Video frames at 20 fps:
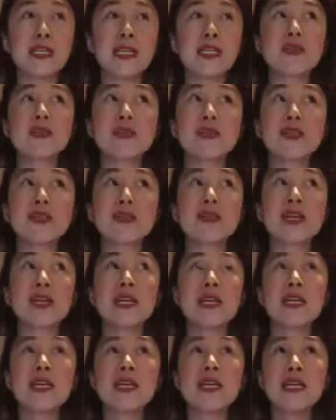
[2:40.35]
But it's also
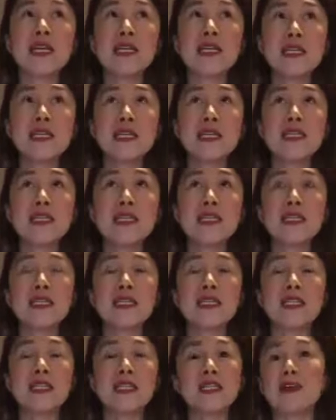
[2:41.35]
learning
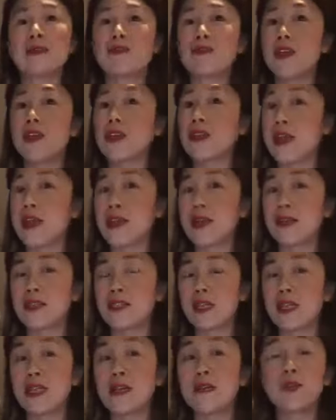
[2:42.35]
to self-regulate
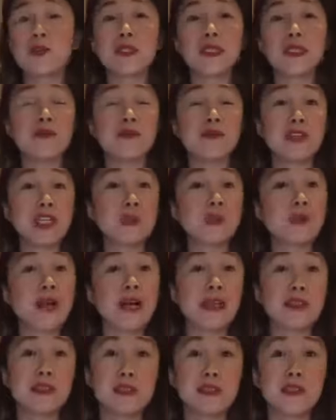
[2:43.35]
ourselves with some of these
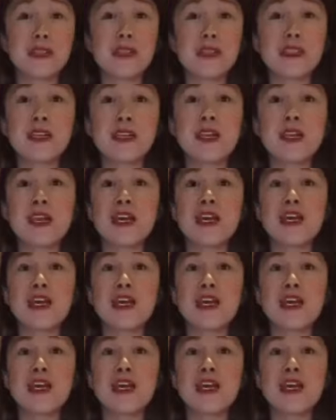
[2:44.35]
practices.